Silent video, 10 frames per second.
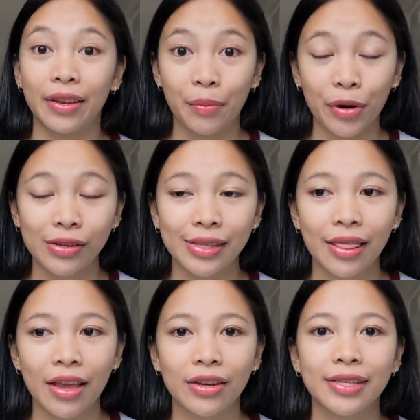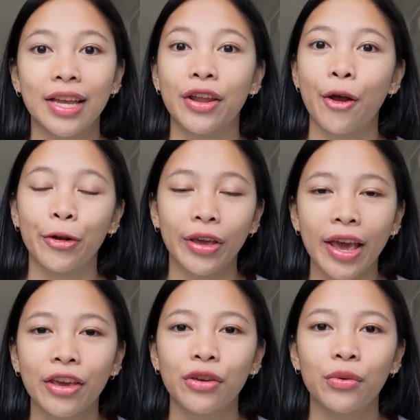the person there said,
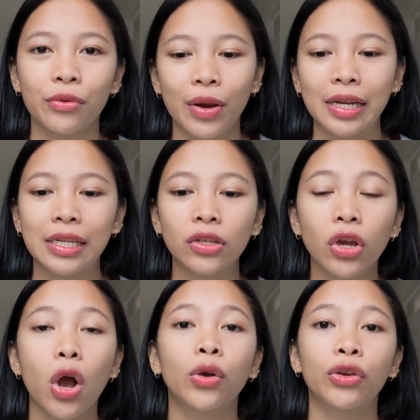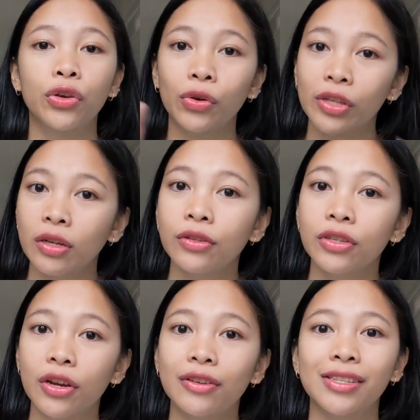okay, you're ready to go. You go
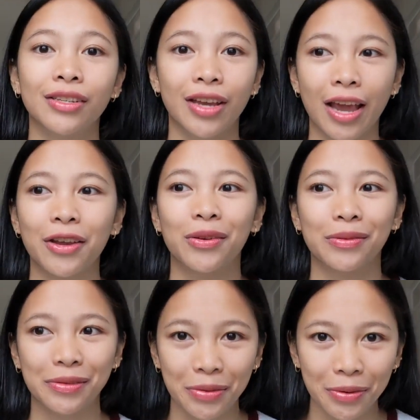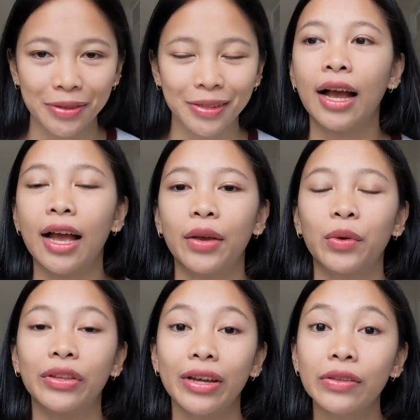downstairs and get your results. I
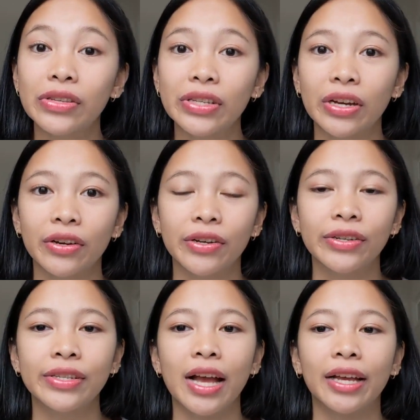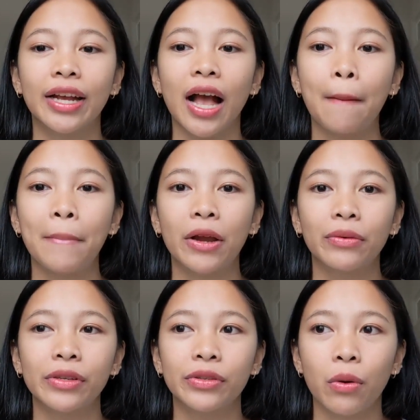went downstairs, I got my
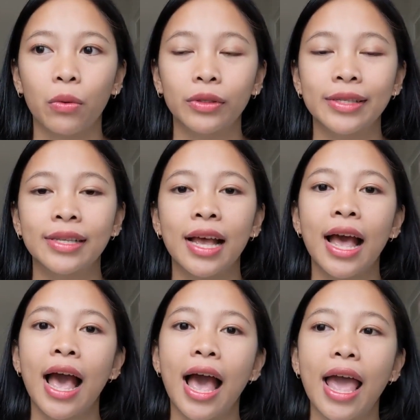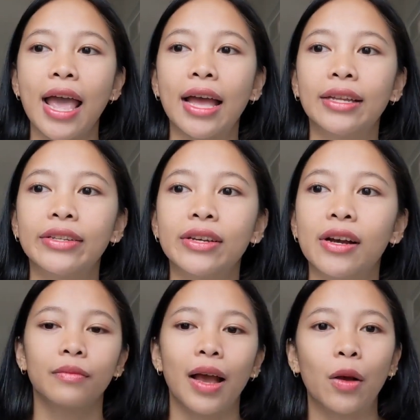results, and
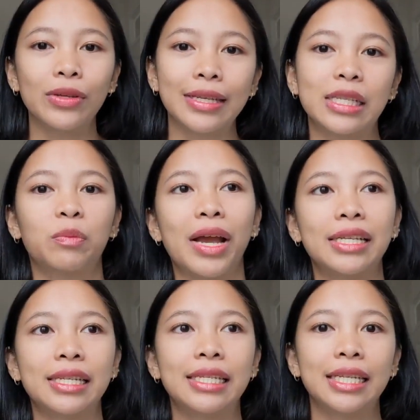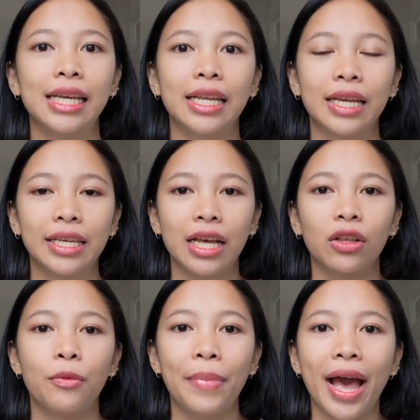I was expecting to get a
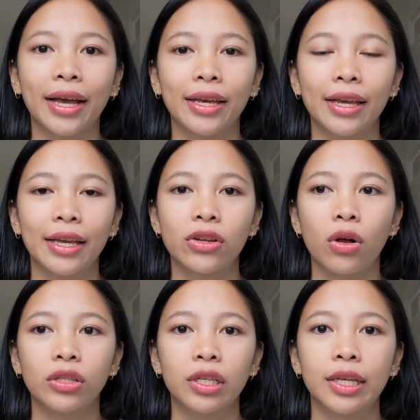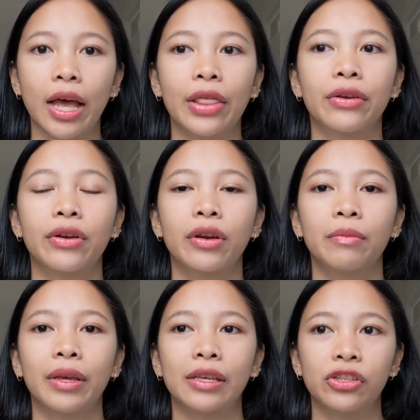yellow packet altogether
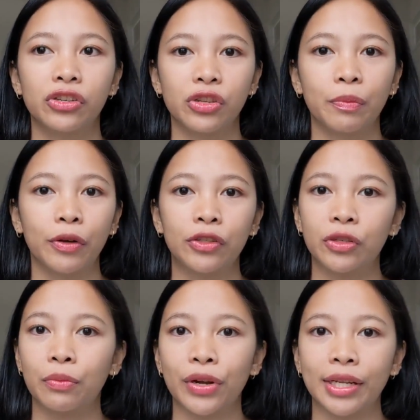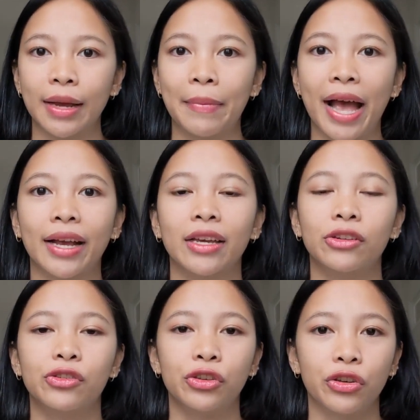because you're supposed to bring that
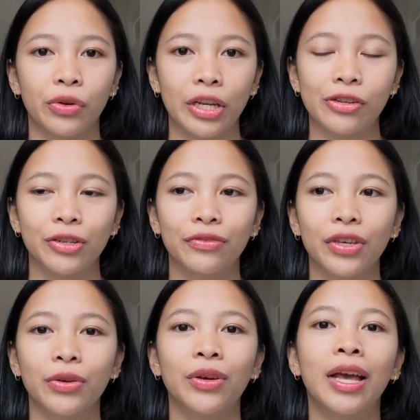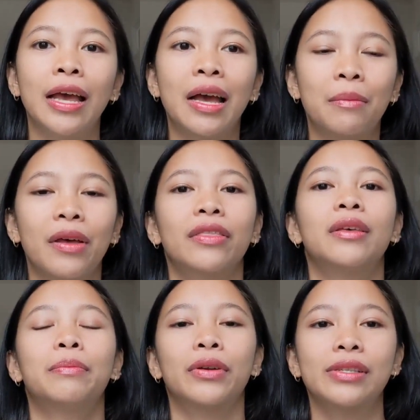packet to your interview, but
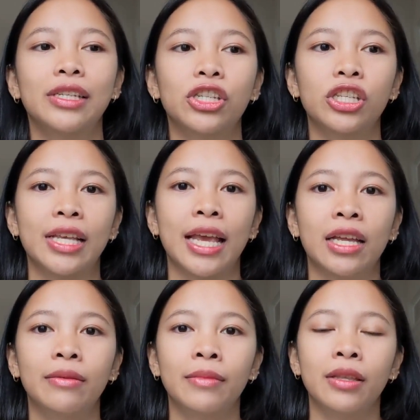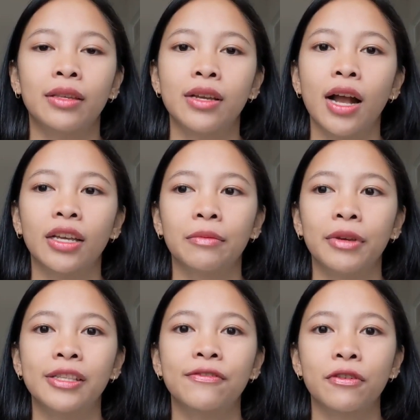the person just handed me the
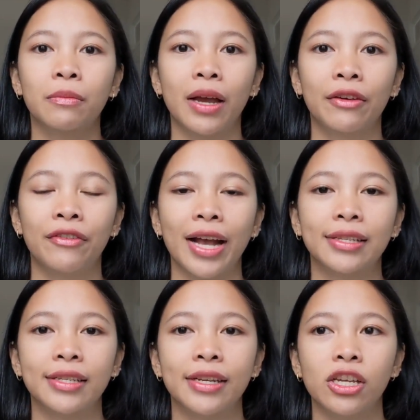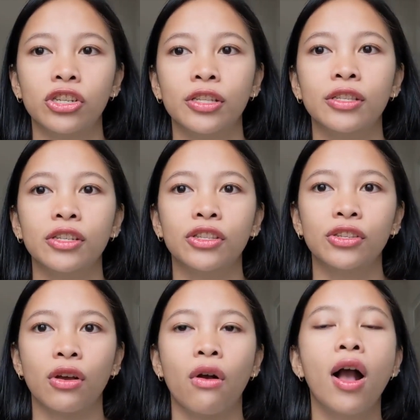documents for my vaccinations. And
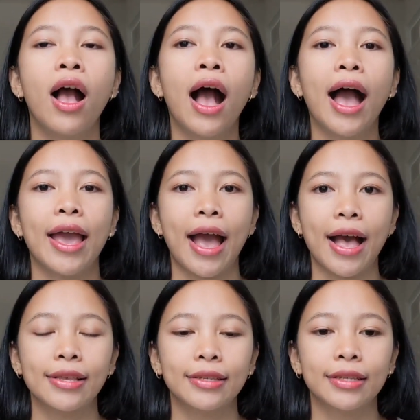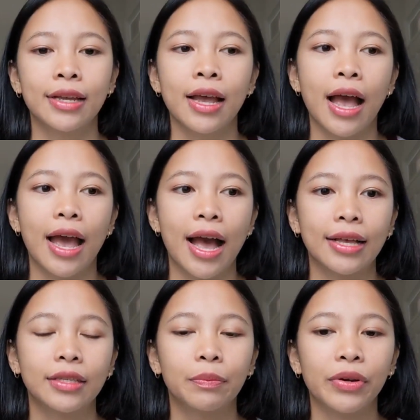so I asked, I
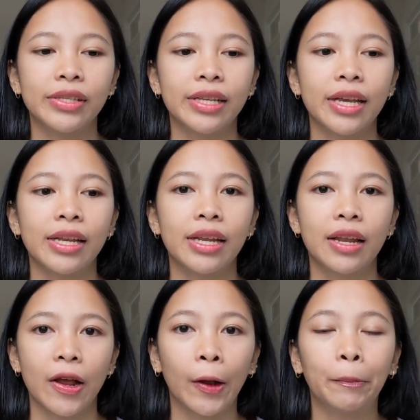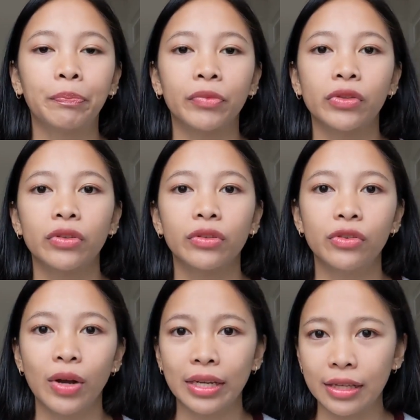asked the person, um,
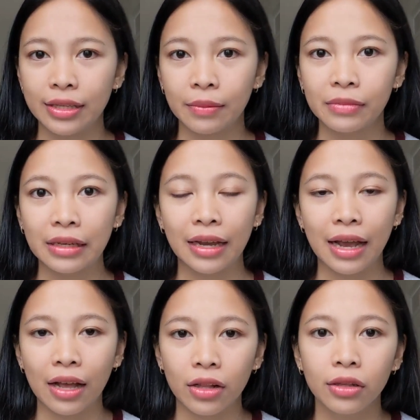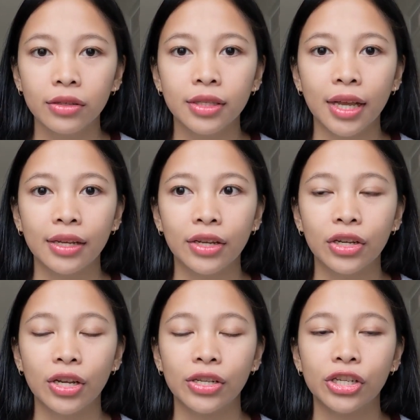do I need something else? And,
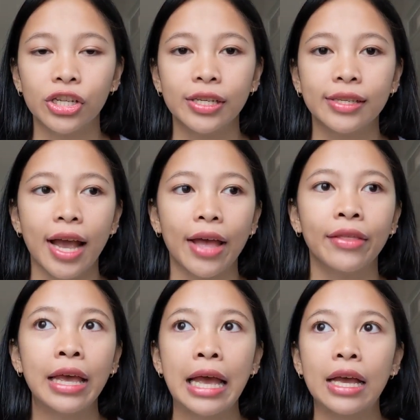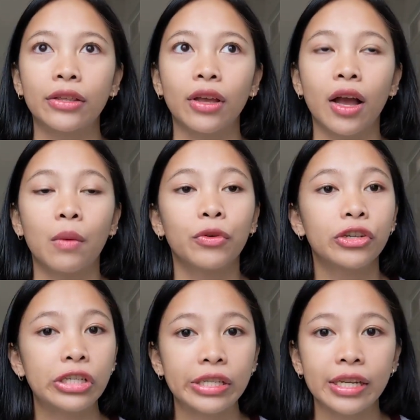and she said, um, we're
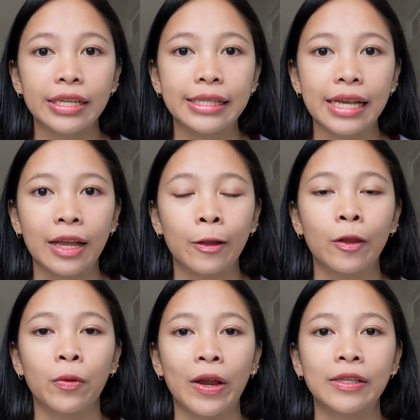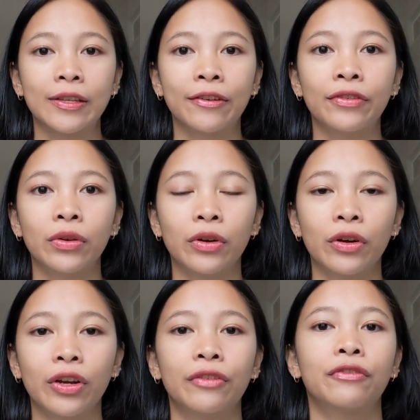just going to send the rest of
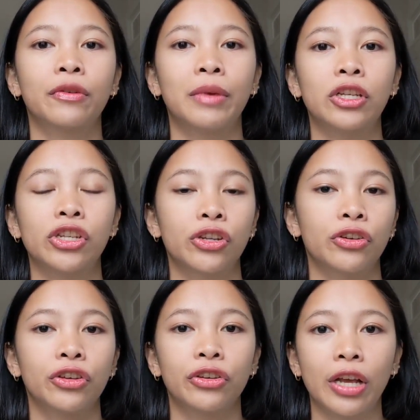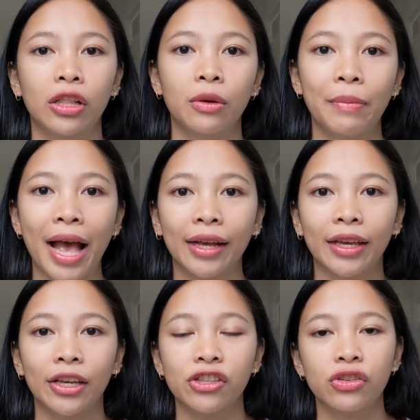your information or your yellow
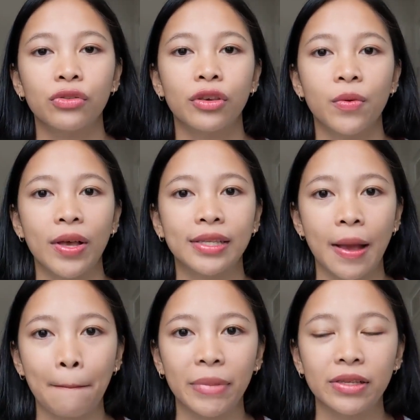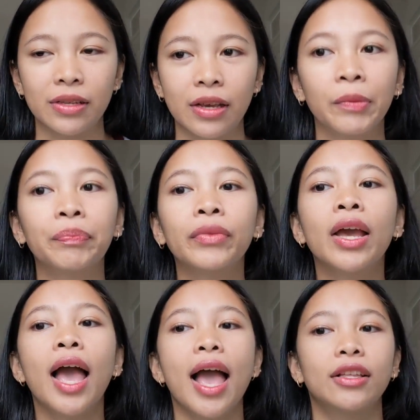packet to the U.S. Embassy.
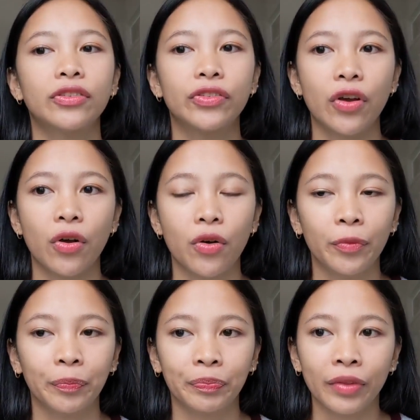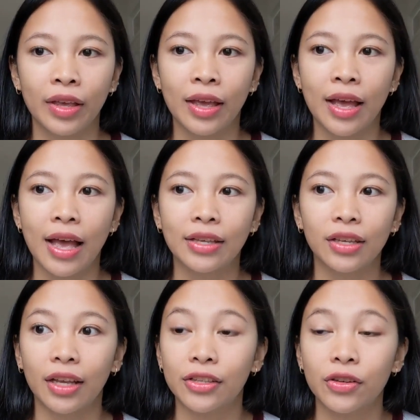And so,
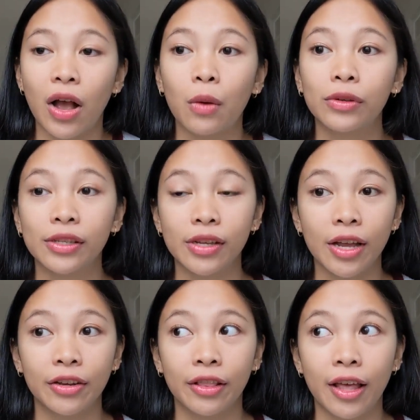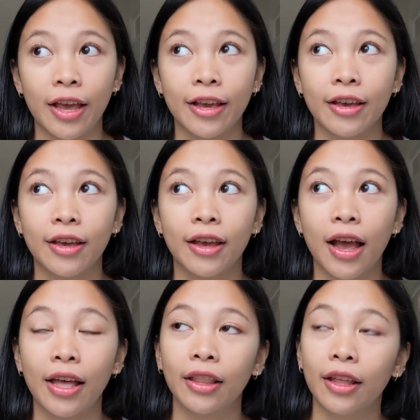and so I was done in like,
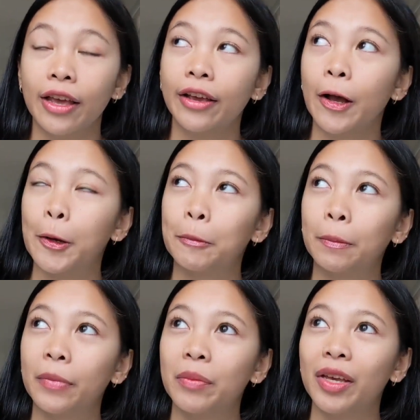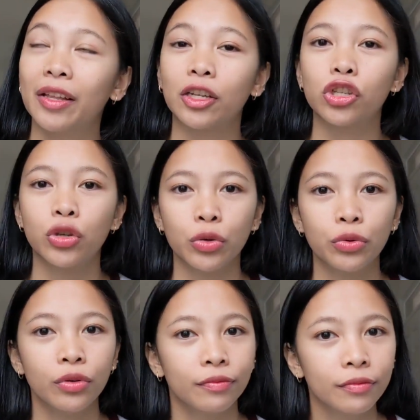at like, um, maybe at like
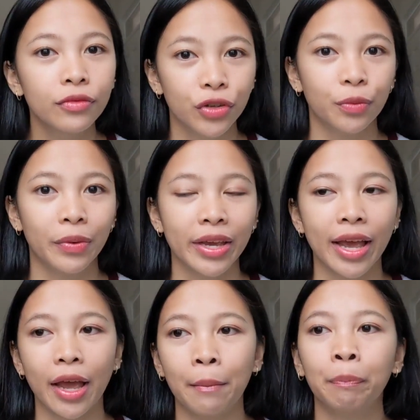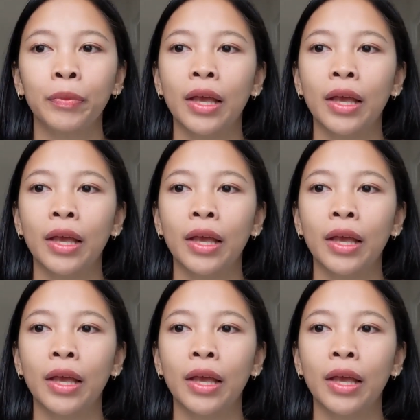two 2 p.m.